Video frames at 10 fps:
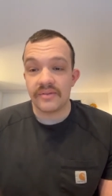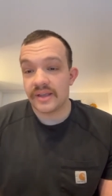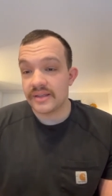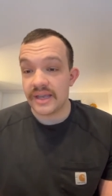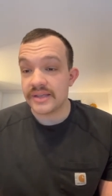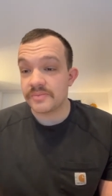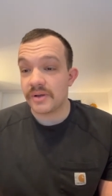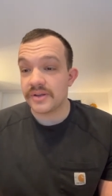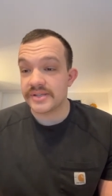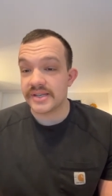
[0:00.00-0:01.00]
Right? As
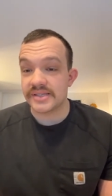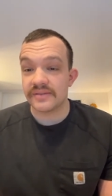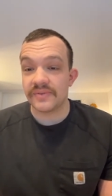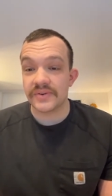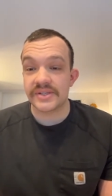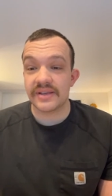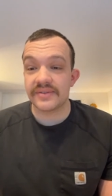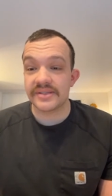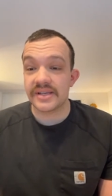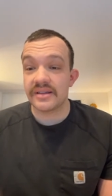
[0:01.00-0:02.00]
Paul says in verse
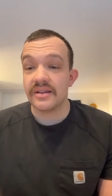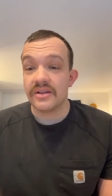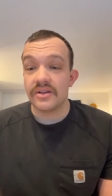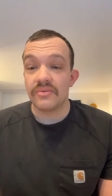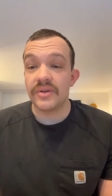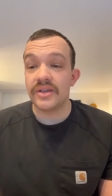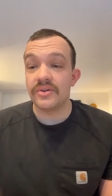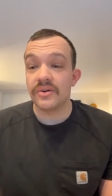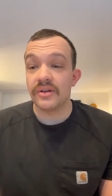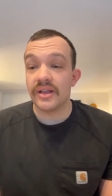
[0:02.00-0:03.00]
17, we
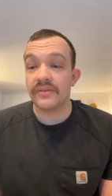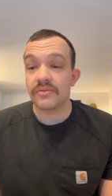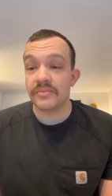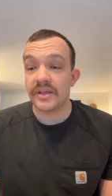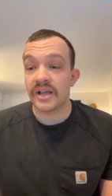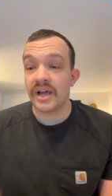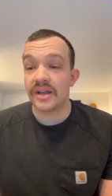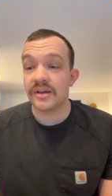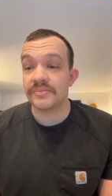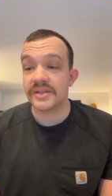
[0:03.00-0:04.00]
who are left will be
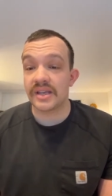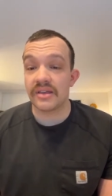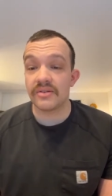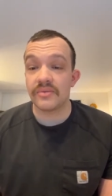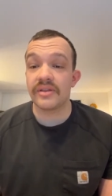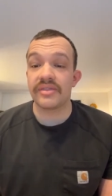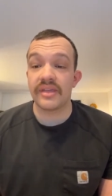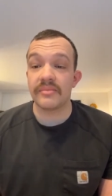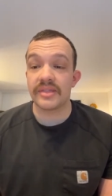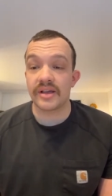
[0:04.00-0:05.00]
caught up together
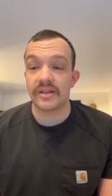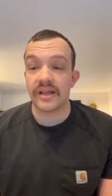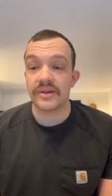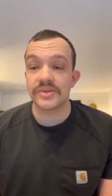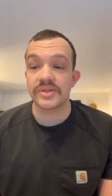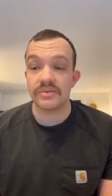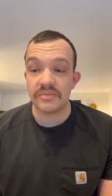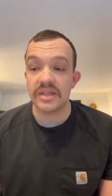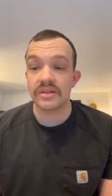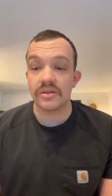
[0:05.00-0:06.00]
with them in the clouds to
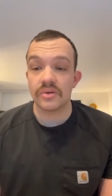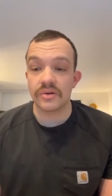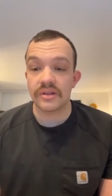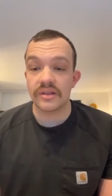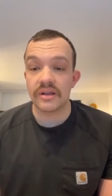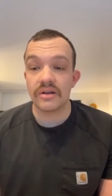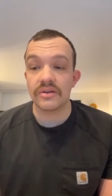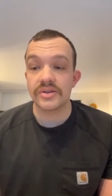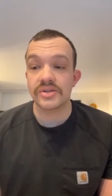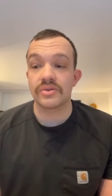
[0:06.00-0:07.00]
meet the Lord in the
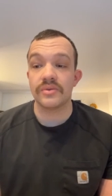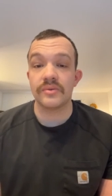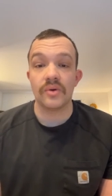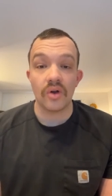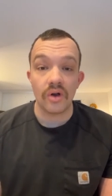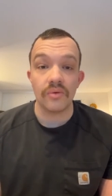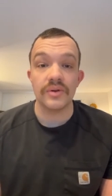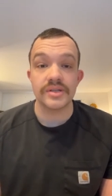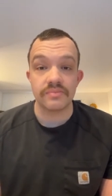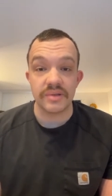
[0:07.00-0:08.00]
air, so we will
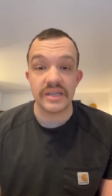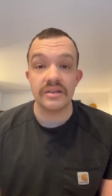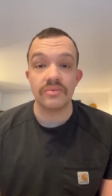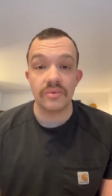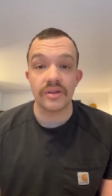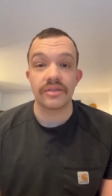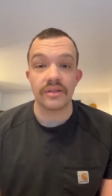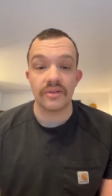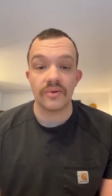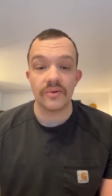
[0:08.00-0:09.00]
always be
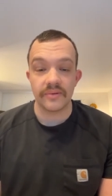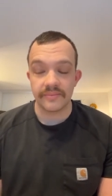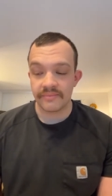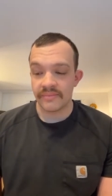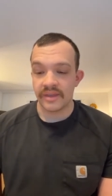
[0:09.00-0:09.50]
with the Lord.